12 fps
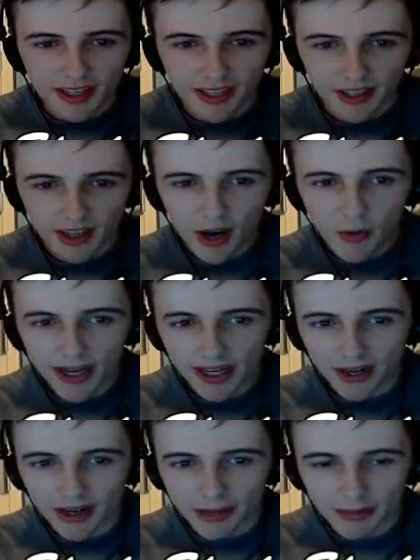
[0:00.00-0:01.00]
No, where are you
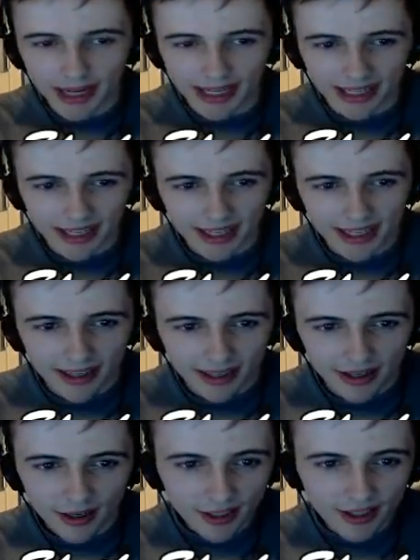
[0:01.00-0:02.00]
going? Come back.
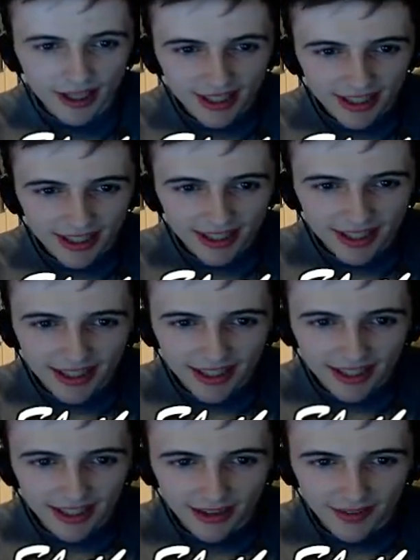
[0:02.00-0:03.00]
Look.
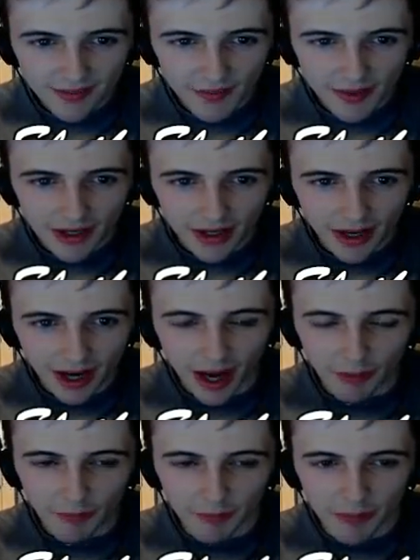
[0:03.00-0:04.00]

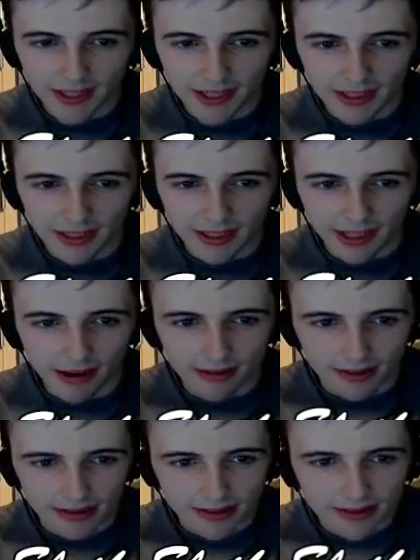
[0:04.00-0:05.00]
I pity the
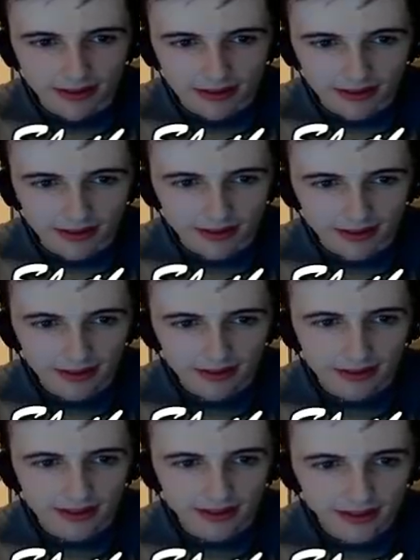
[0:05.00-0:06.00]
carrots.
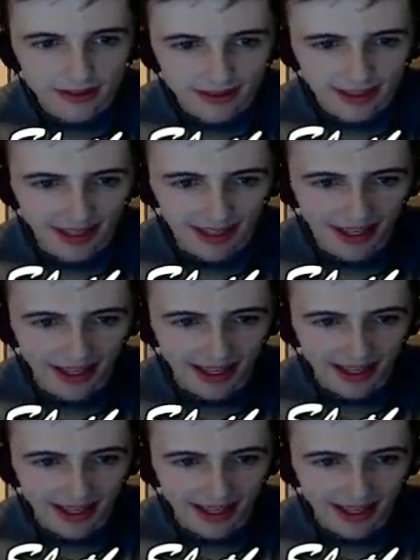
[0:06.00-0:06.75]
Ha.